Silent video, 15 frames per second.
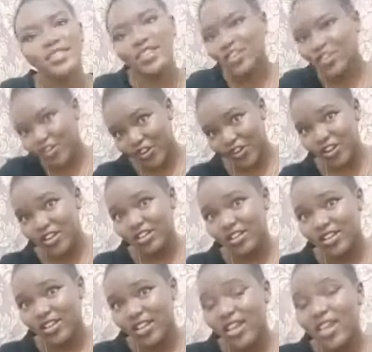girl
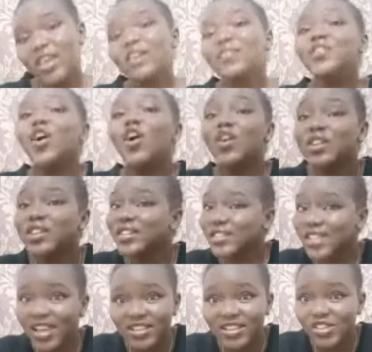if he only
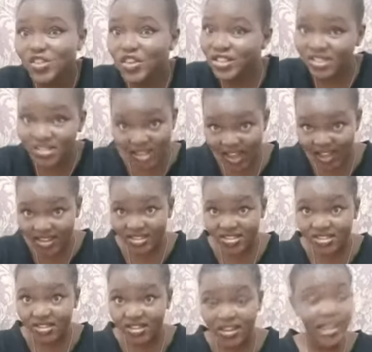texts you at night
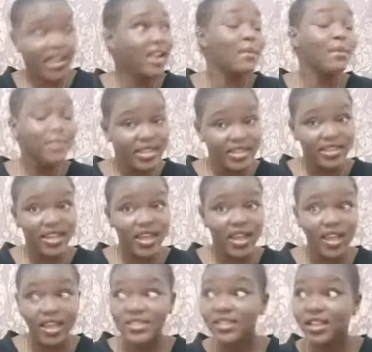like at midnight
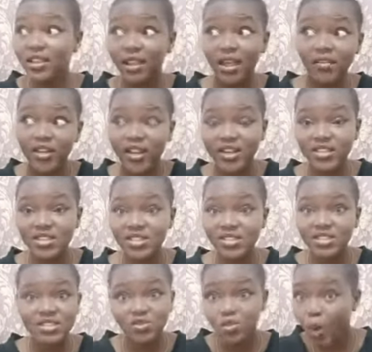at 11 at
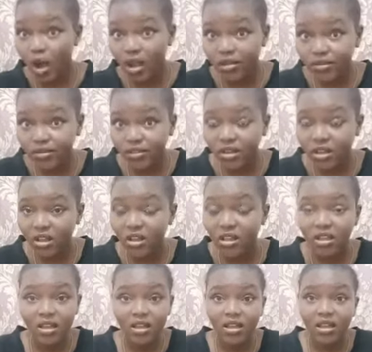12
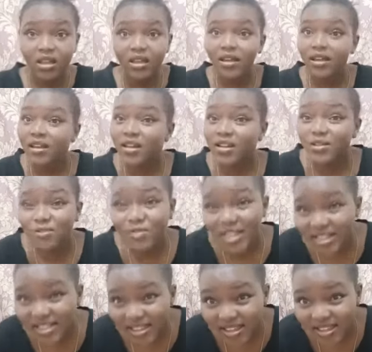
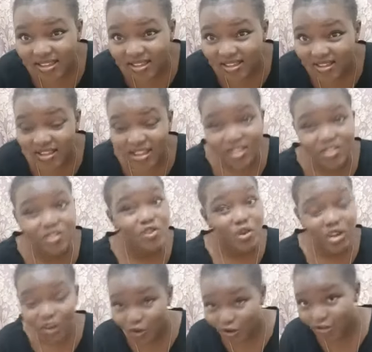really do you want to
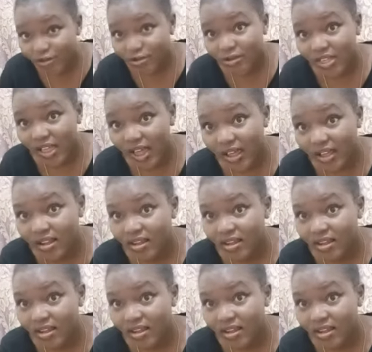go through that